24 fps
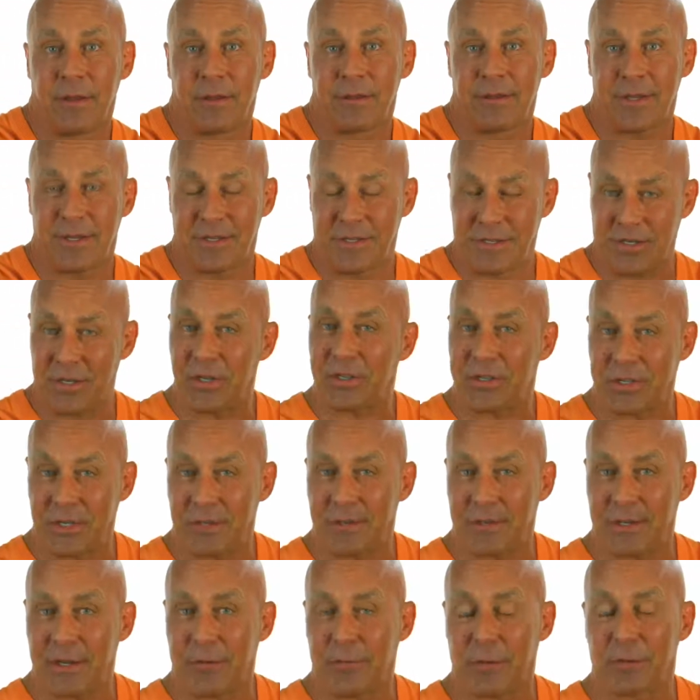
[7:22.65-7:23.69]
Do you see
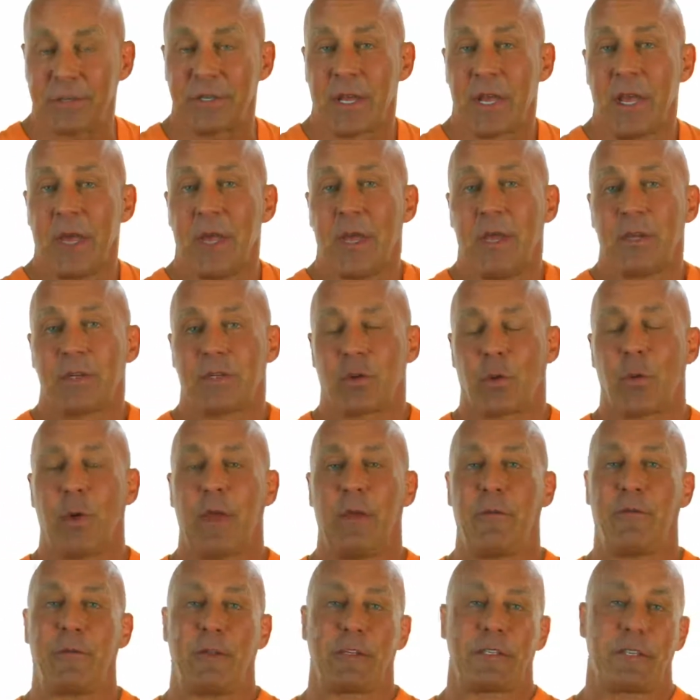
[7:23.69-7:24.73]
the difference? So
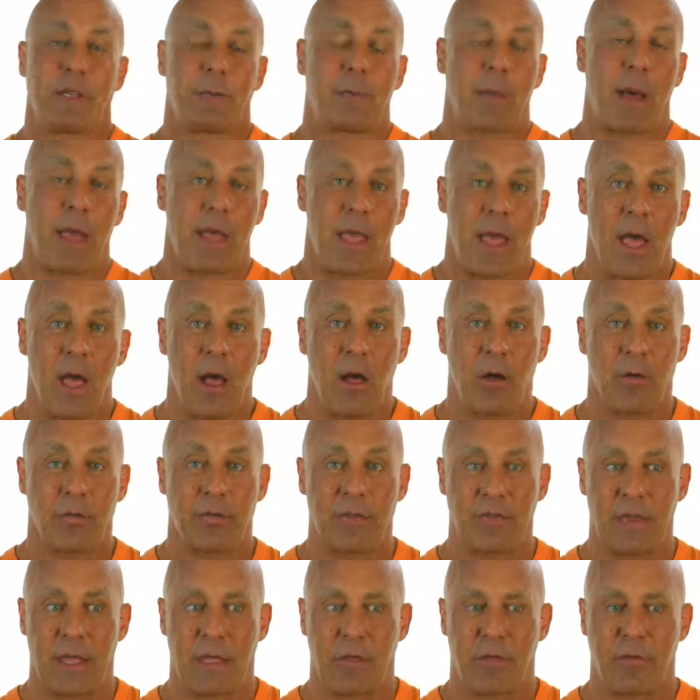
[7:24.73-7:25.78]
if it's in my health
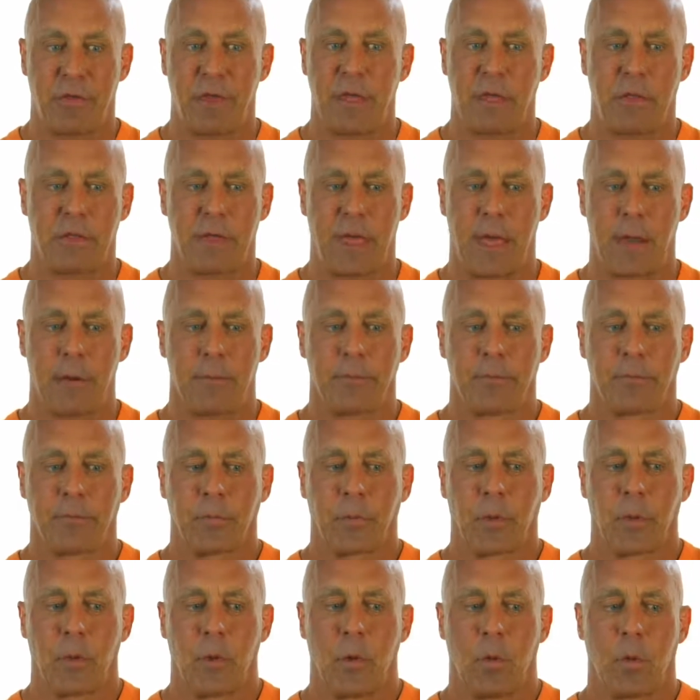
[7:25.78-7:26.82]
and they think that,
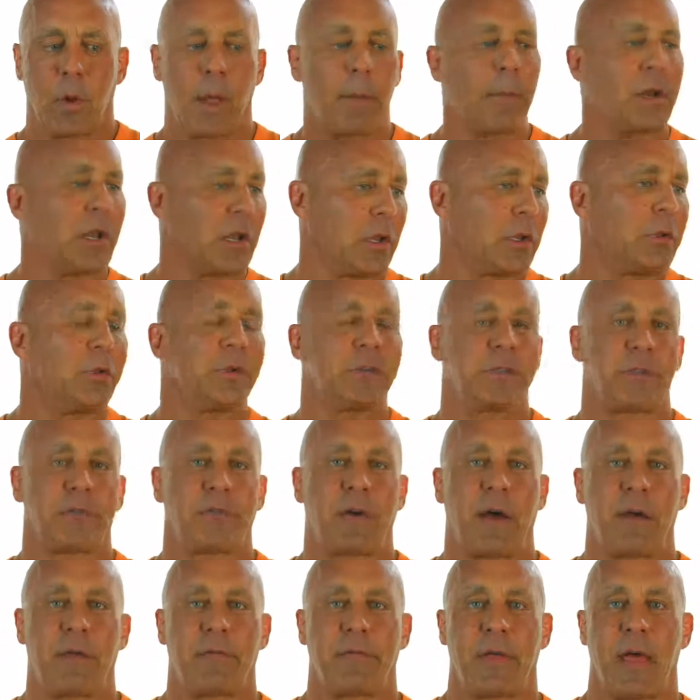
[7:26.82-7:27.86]
well, I'm going to lose the
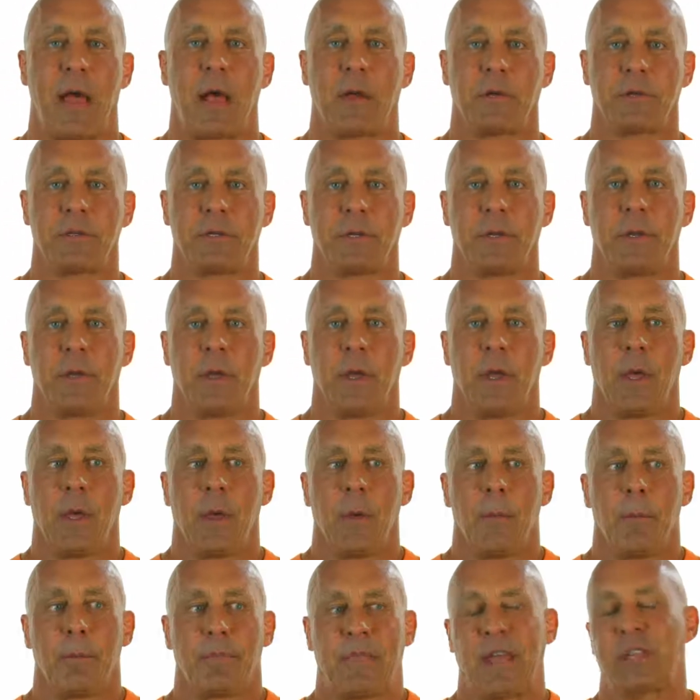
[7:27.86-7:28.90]
$5,000,
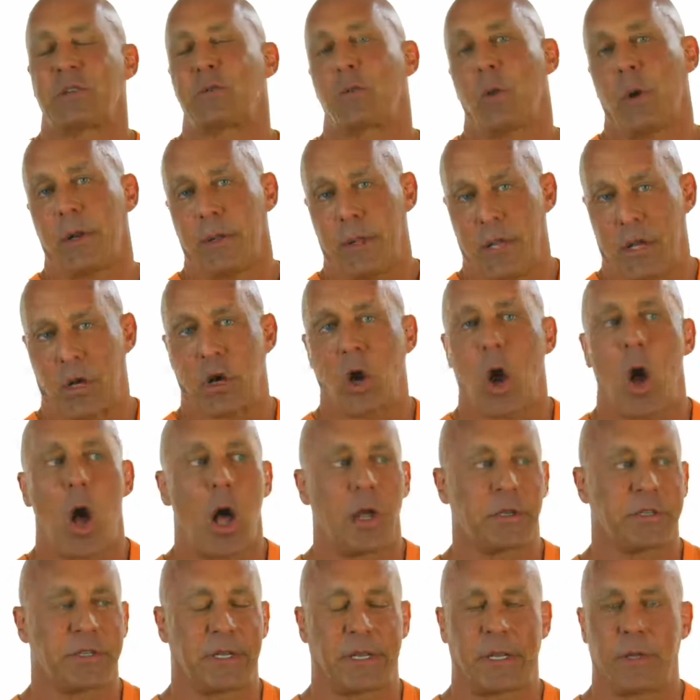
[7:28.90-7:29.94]
that's what it
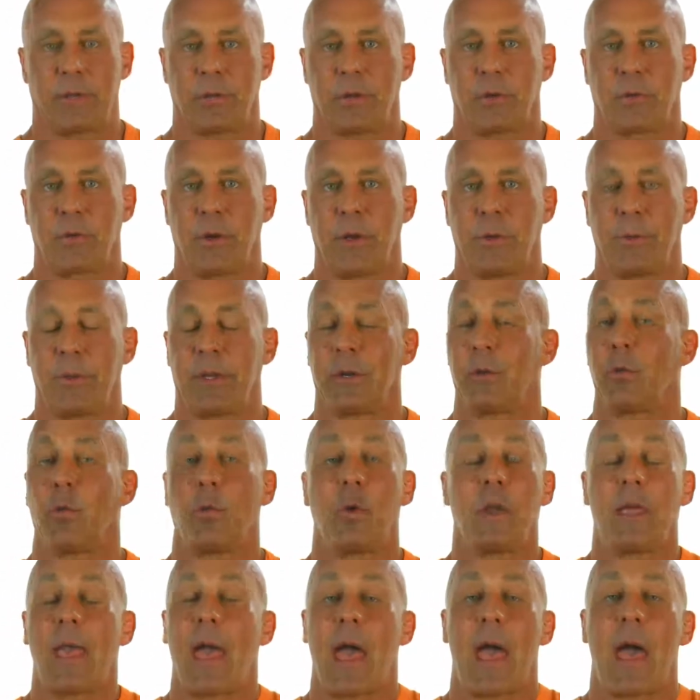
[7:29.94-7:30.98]
costs to get the treatment.
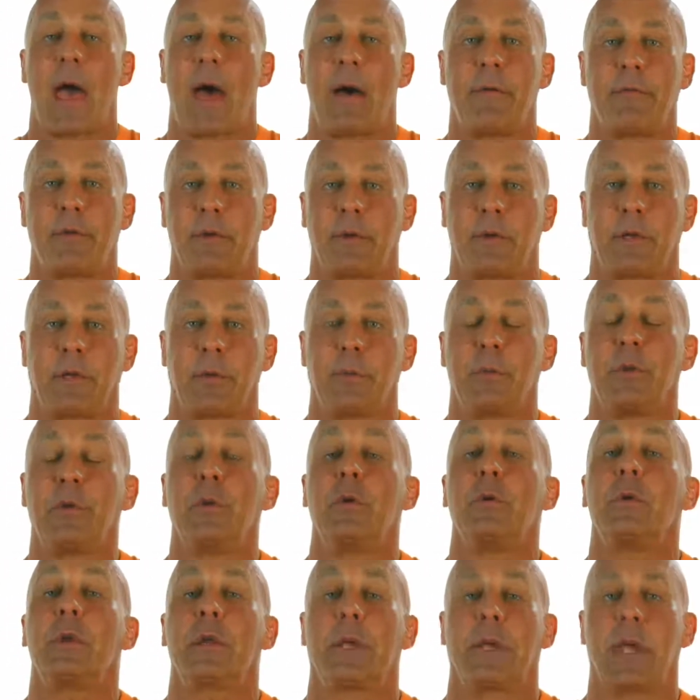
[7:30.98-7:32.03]
We haven't
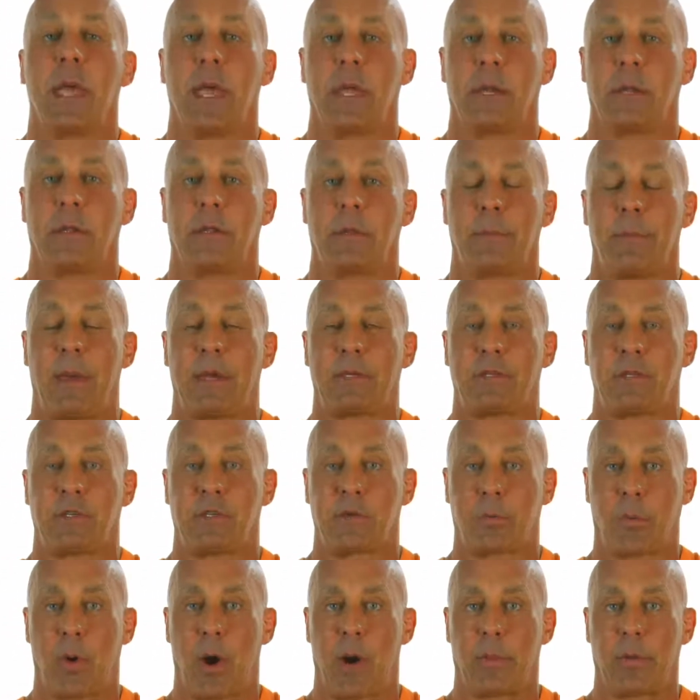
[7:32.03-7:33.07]
communicated the
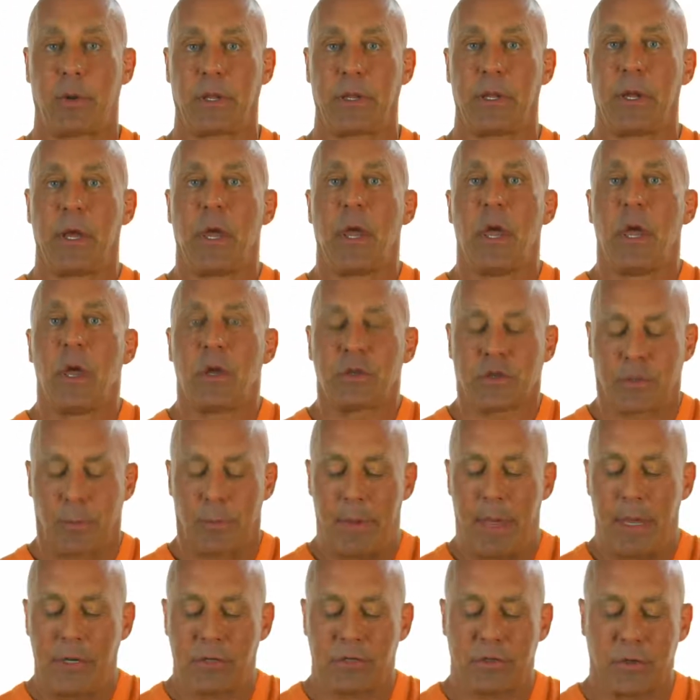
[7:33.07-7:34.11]
message properly. So
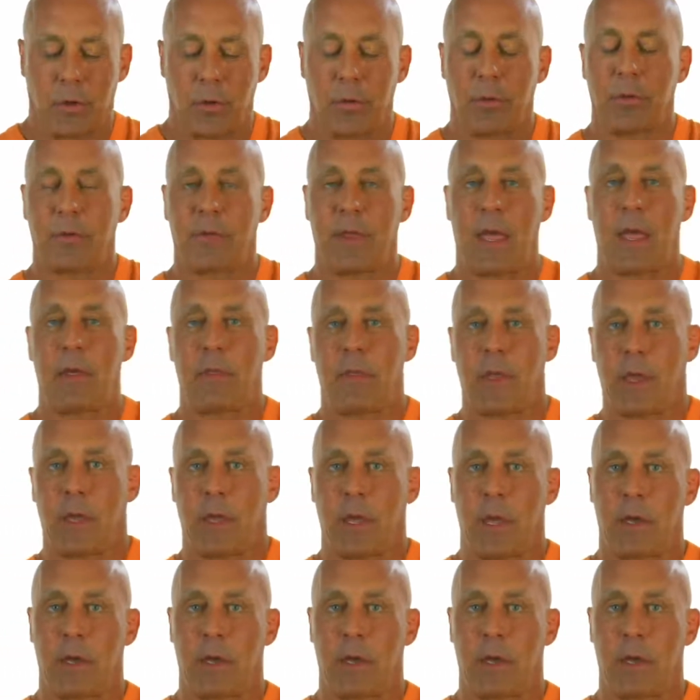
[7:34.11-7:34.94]
make certain that they